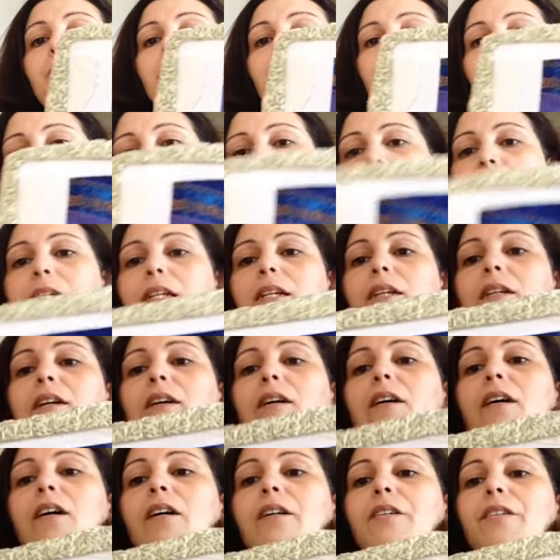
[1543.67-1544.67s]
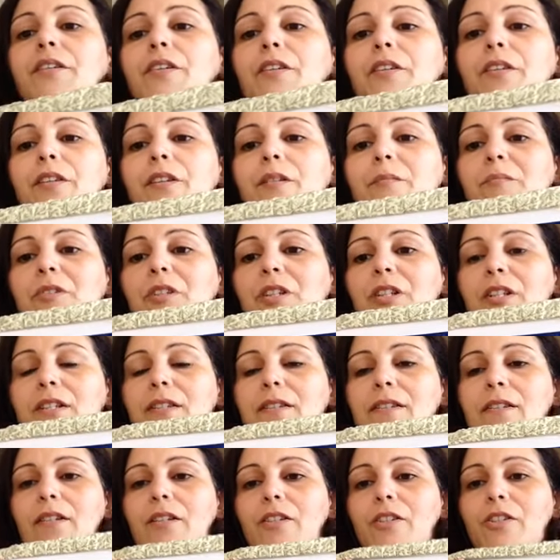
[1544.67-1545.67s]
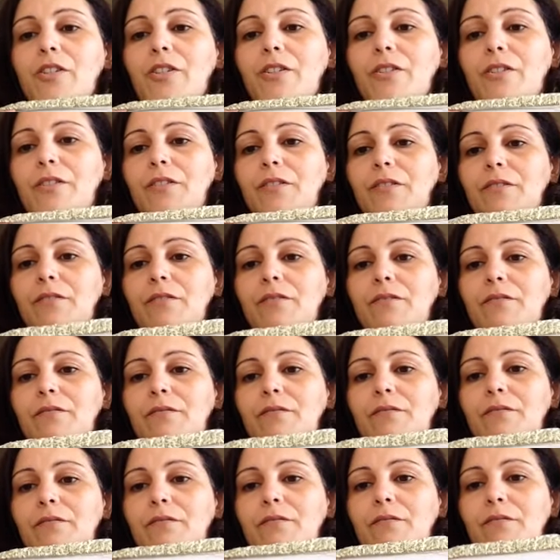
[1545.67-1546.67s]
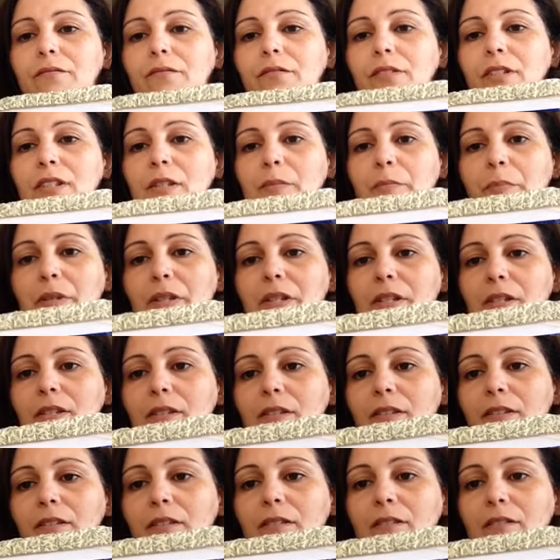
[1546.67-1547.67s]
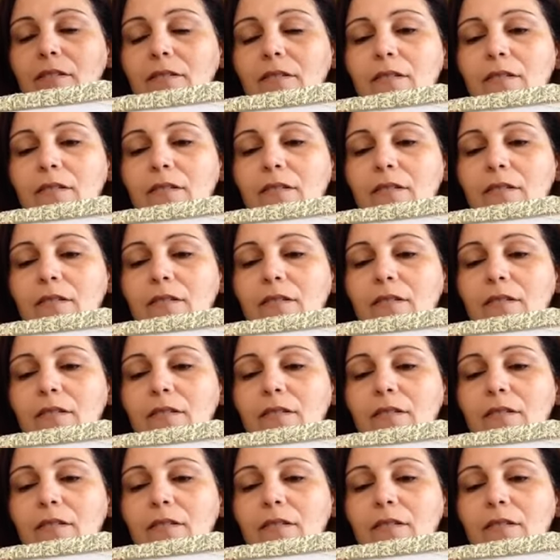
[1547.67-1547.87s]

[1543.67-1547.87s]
but I know that I'm not going to stitch on this piece,